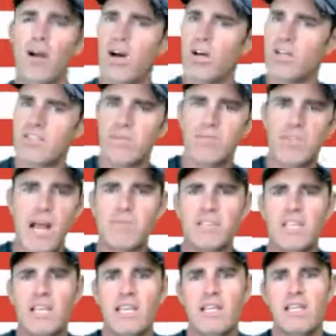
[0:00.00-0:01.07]
Awesome job.
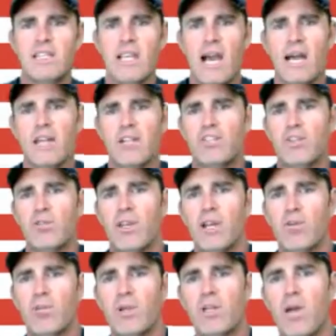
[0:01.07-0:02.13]
Sandy's got it too.
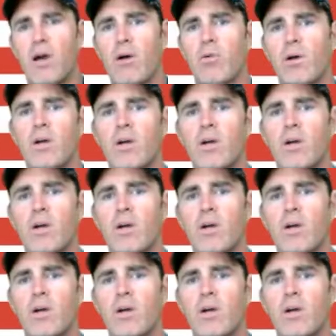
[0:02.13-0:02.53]
There we go.